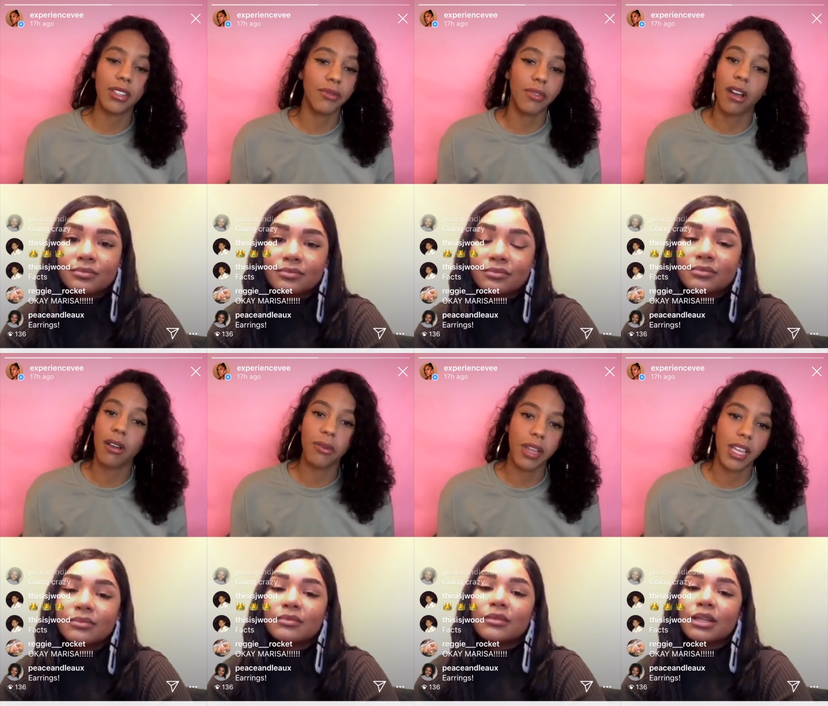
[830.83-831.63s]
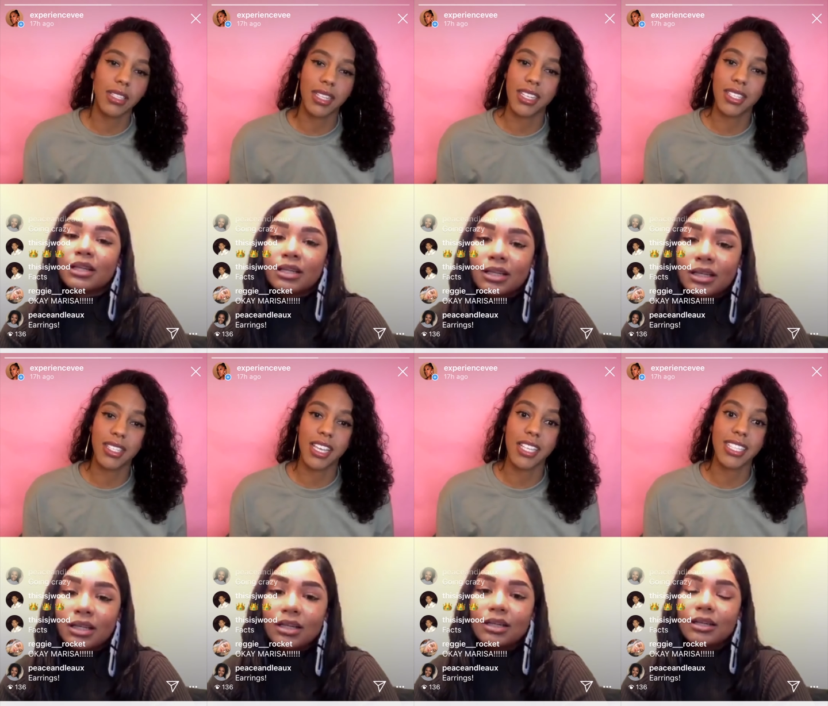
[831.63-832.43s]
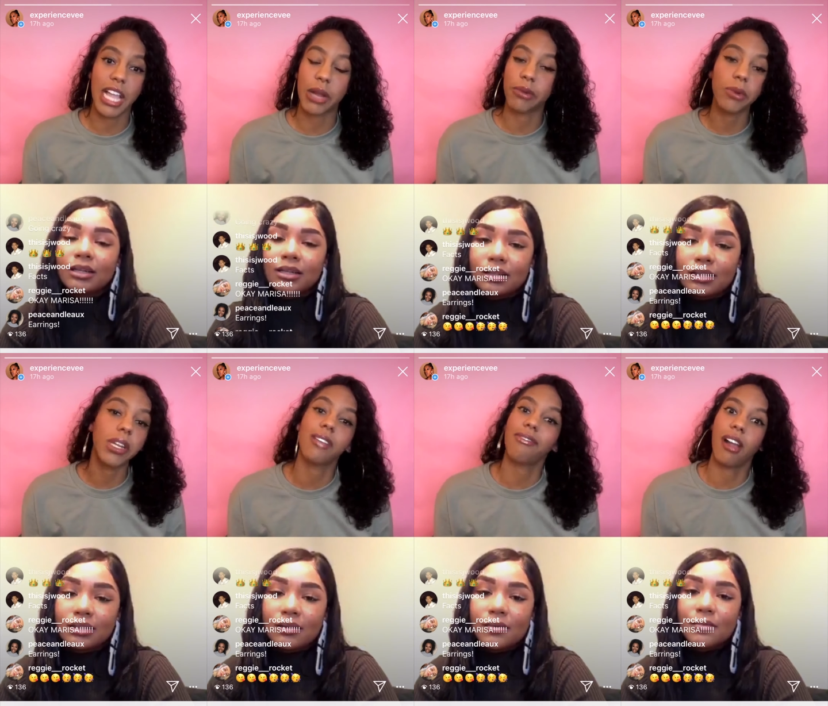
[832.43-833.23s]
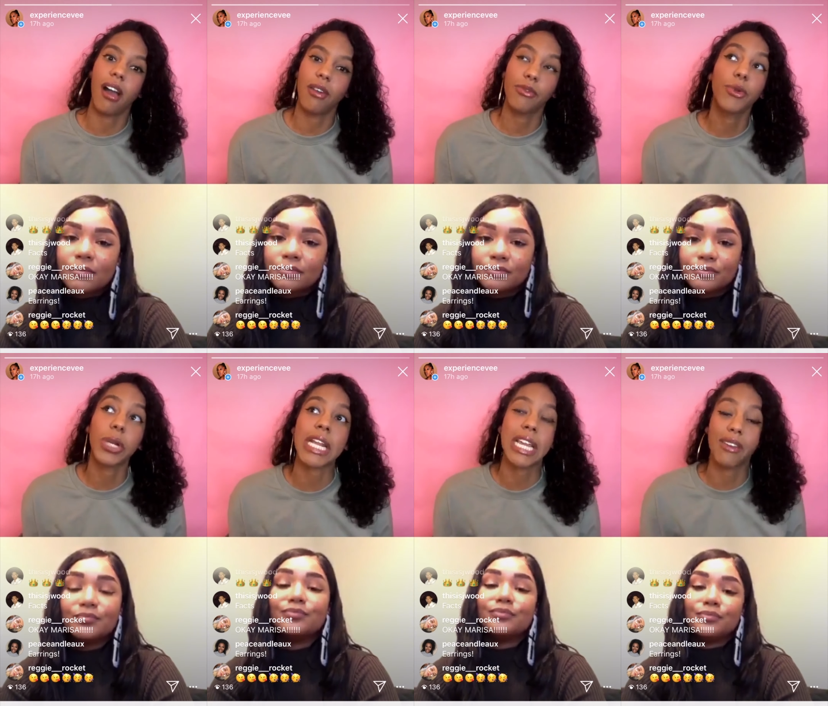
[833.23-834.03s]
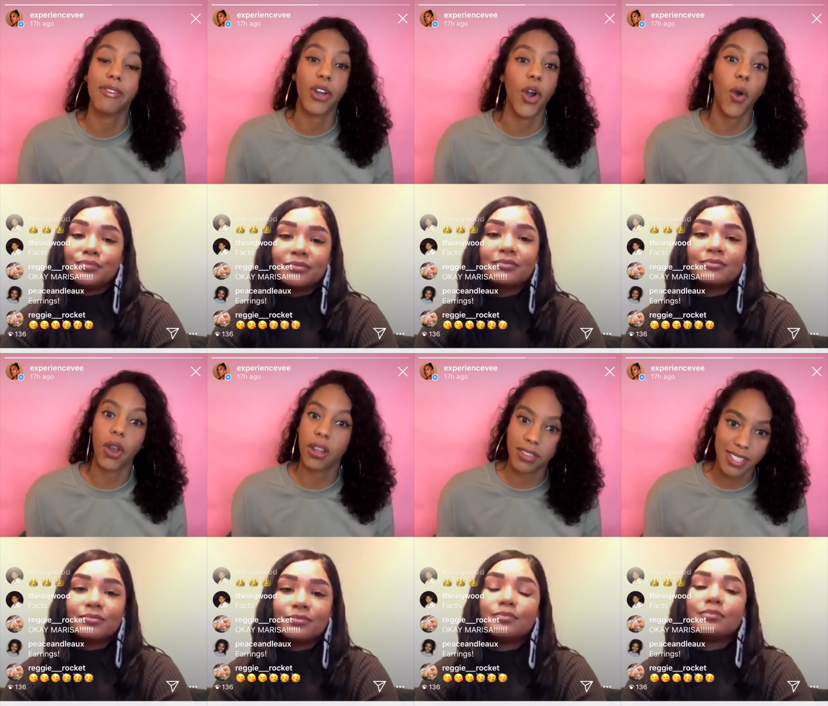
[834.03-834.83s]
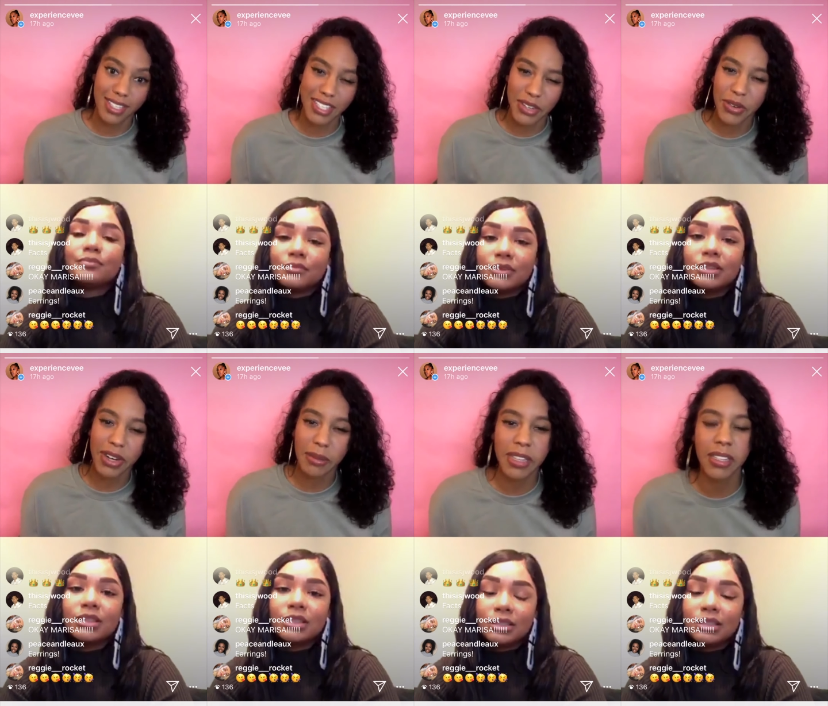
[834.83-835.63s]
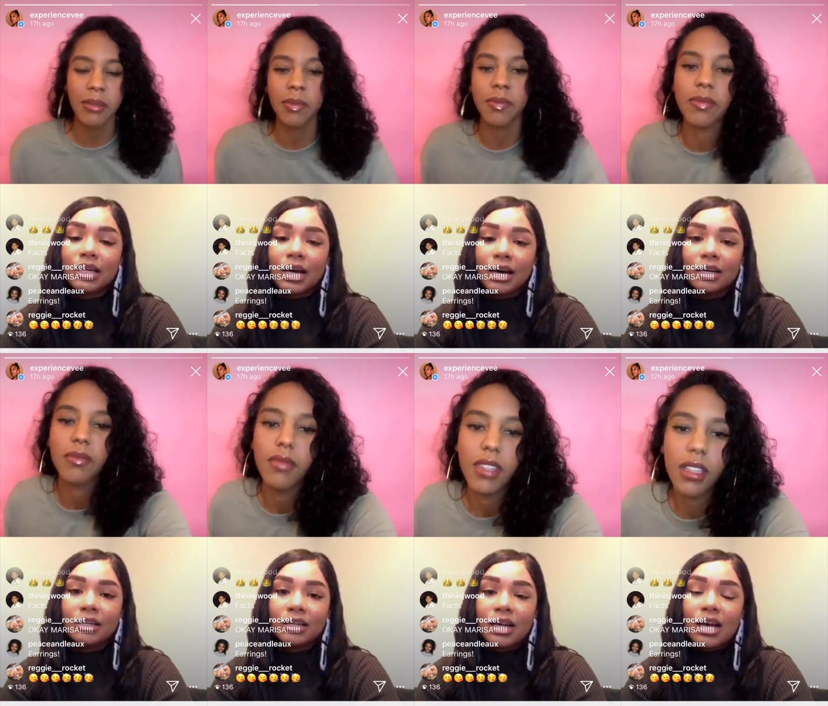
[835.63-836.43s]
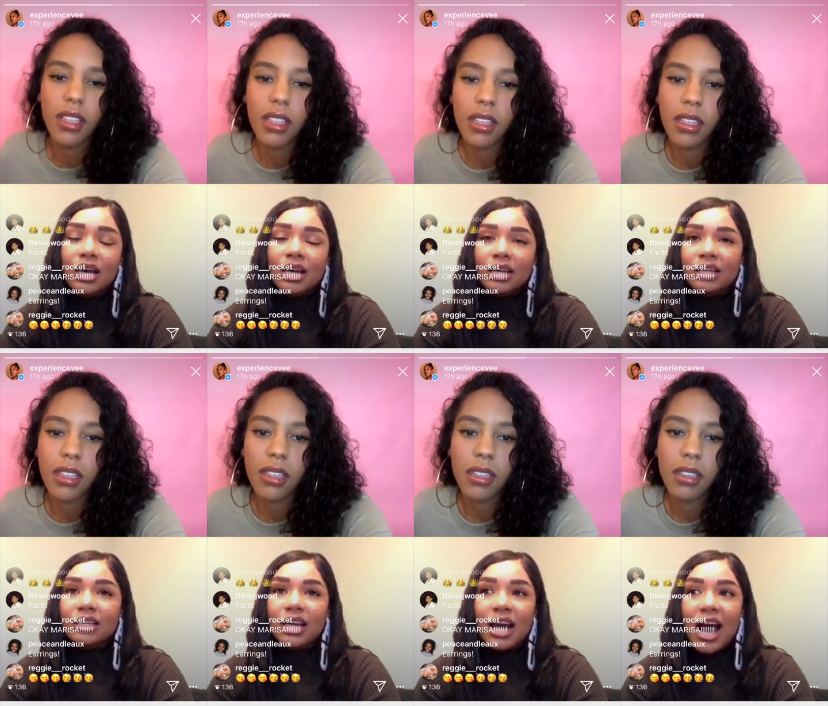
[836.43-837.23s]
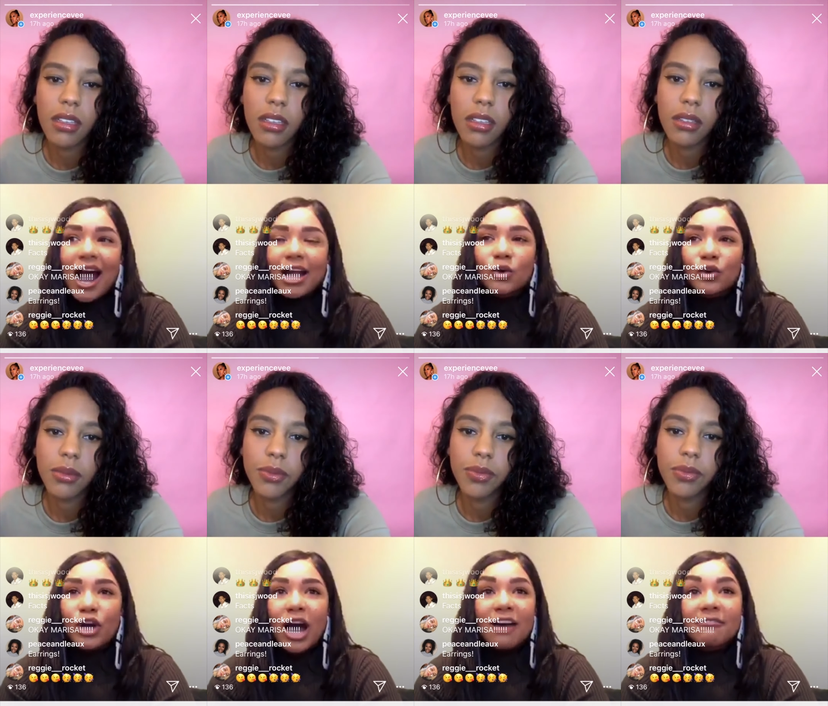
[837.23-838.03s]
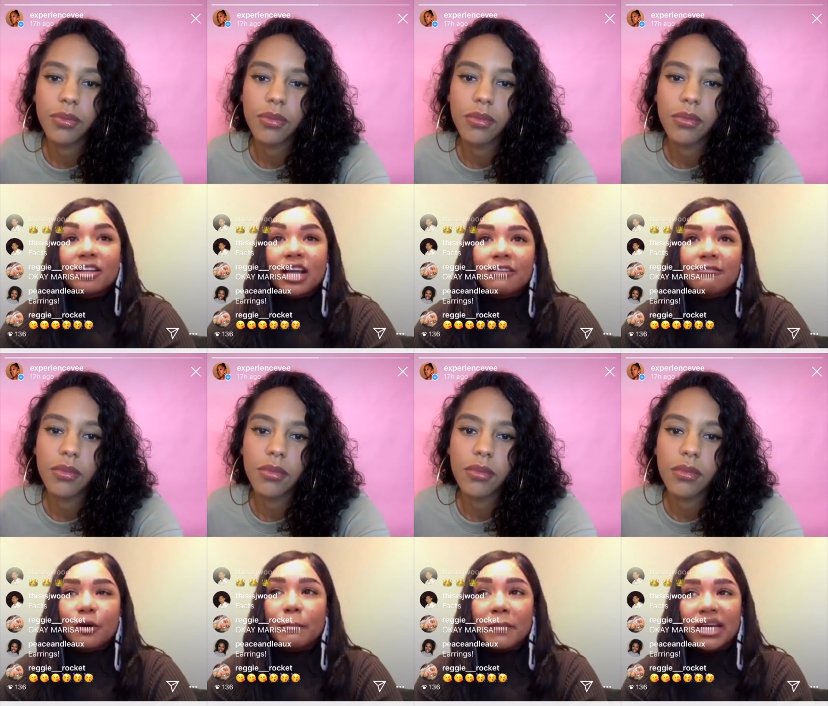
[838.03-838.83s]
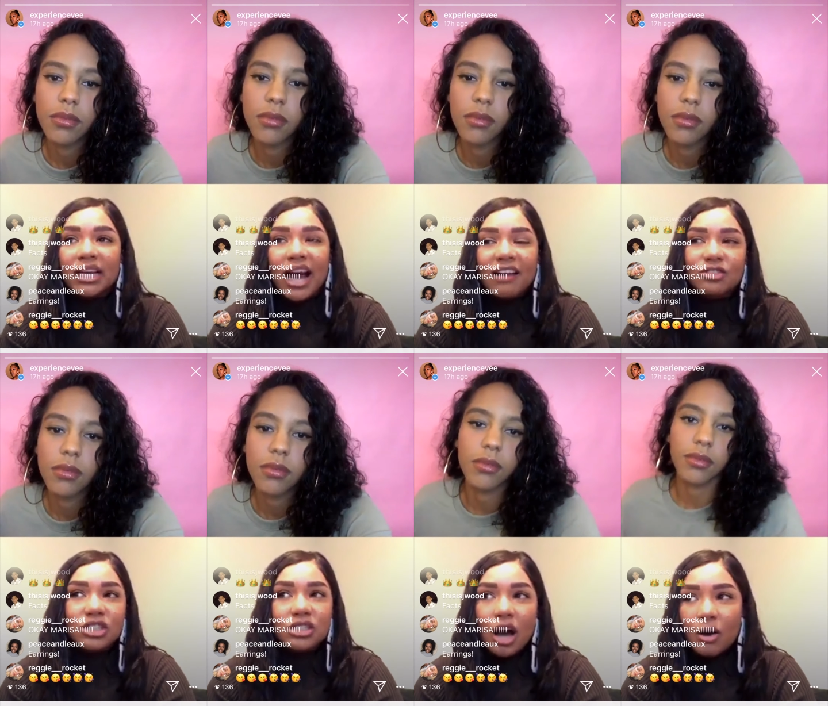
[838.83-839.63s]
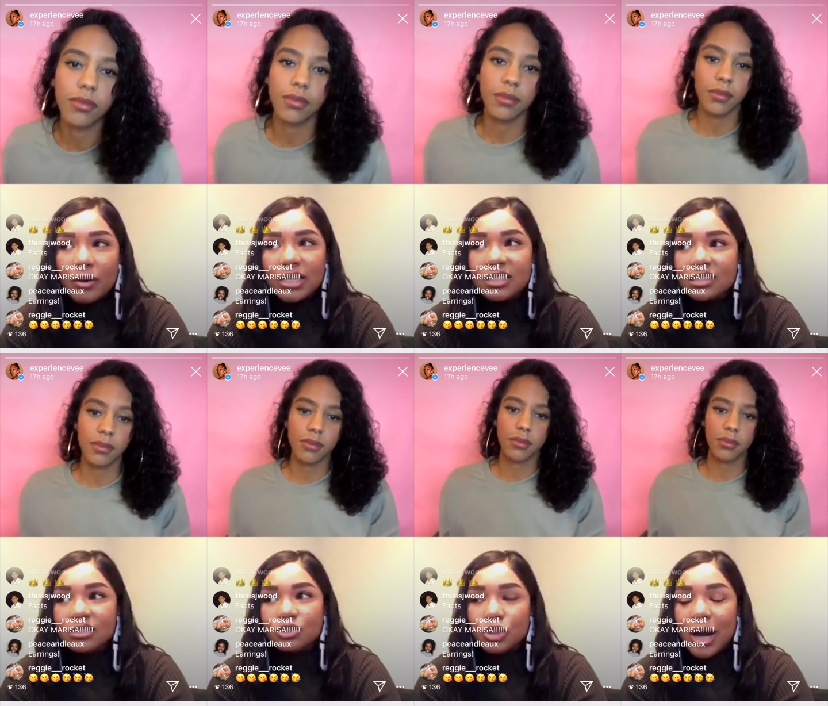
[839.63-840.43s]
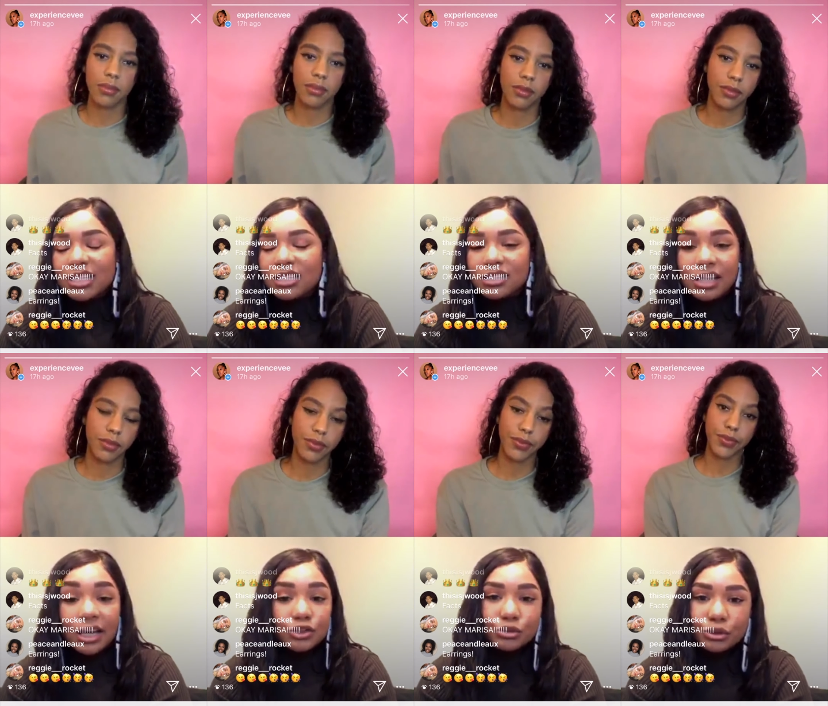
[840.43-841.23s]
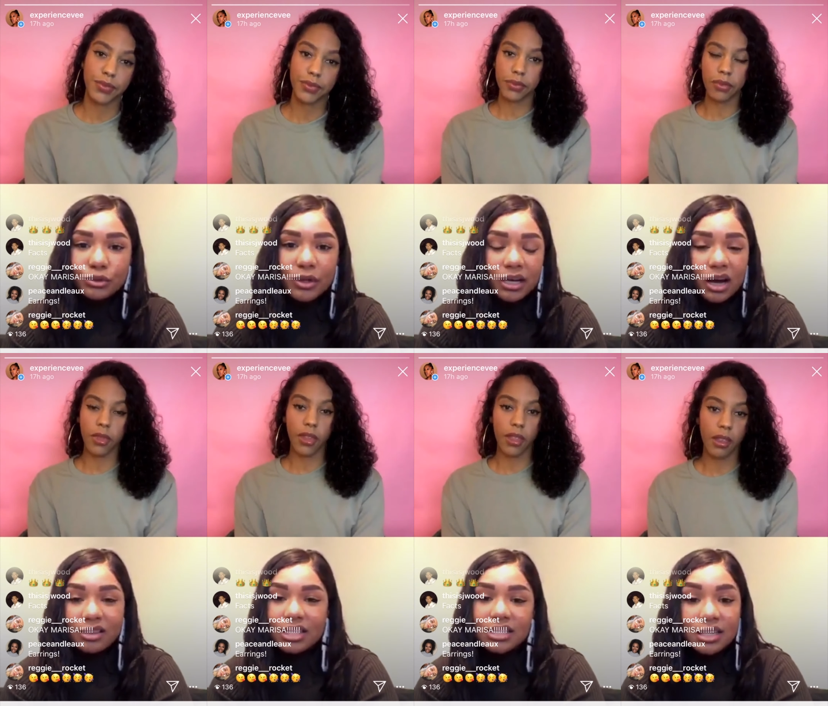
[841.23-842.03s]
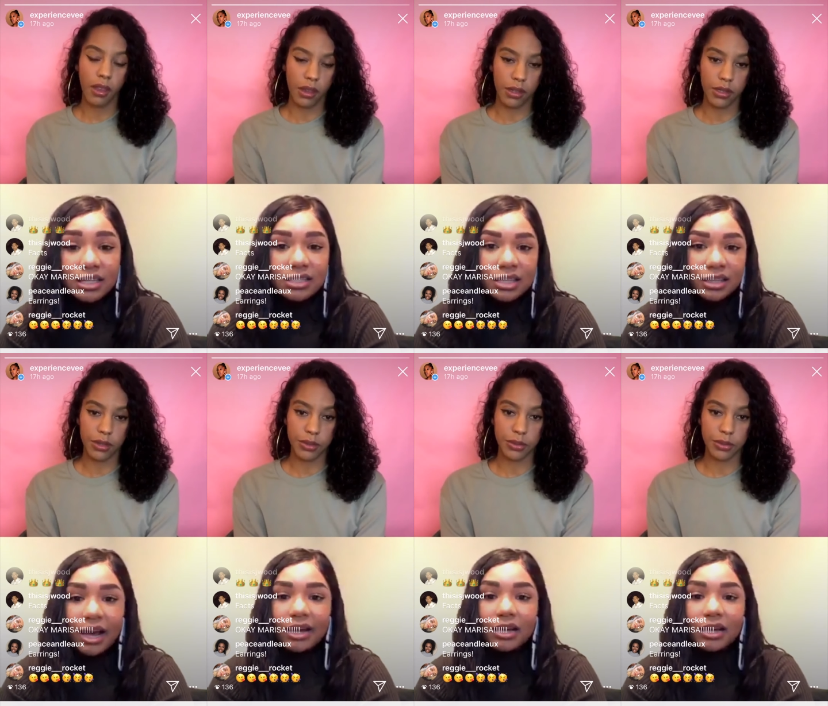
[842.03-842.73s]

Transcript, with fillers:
Speaker 1: the wrong ways and it's it's like ruining it for ruining it for all of us you know what i mean yeah
Speaker 2: yeah i don't know i feel like for me i've just always tried to stay true and authentic to like